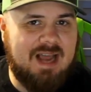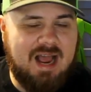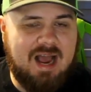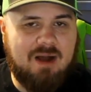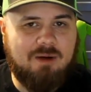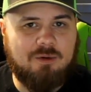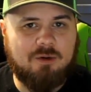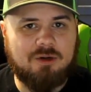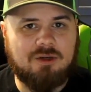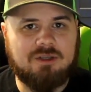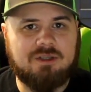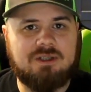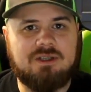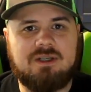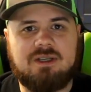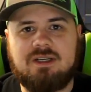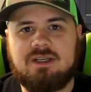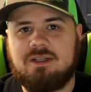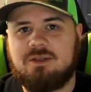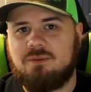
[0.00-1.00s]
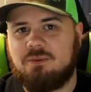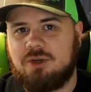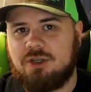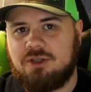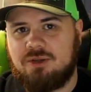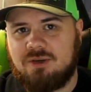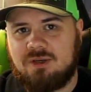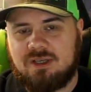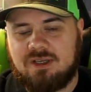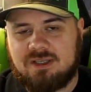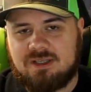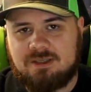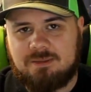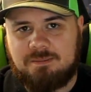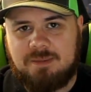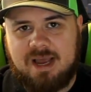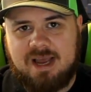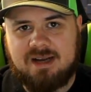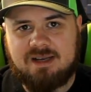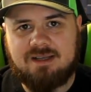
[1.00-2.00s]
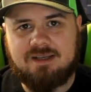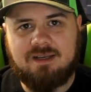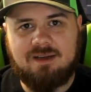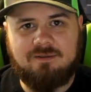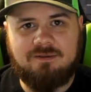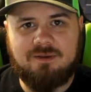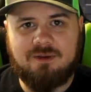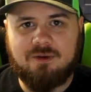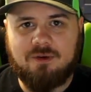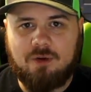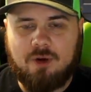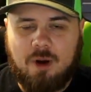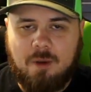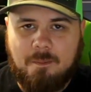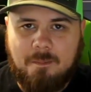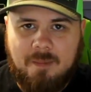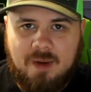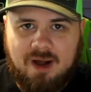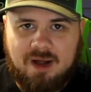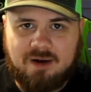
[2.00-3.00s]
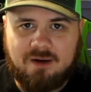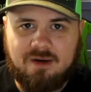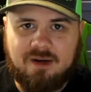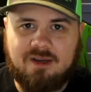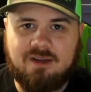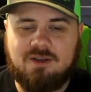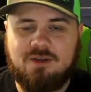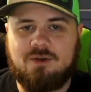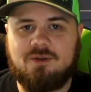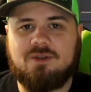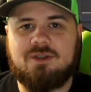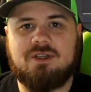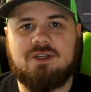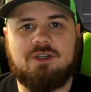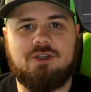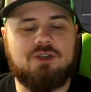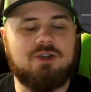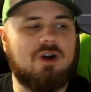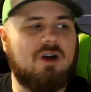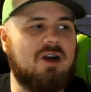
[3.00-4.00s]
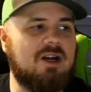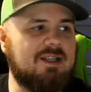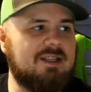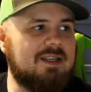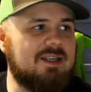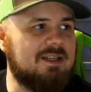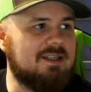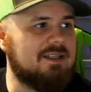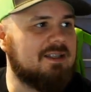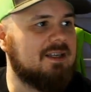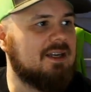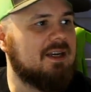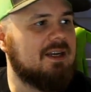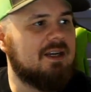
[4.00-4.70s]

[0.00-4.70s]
hours is what you can expect if you're a moderate usage on this.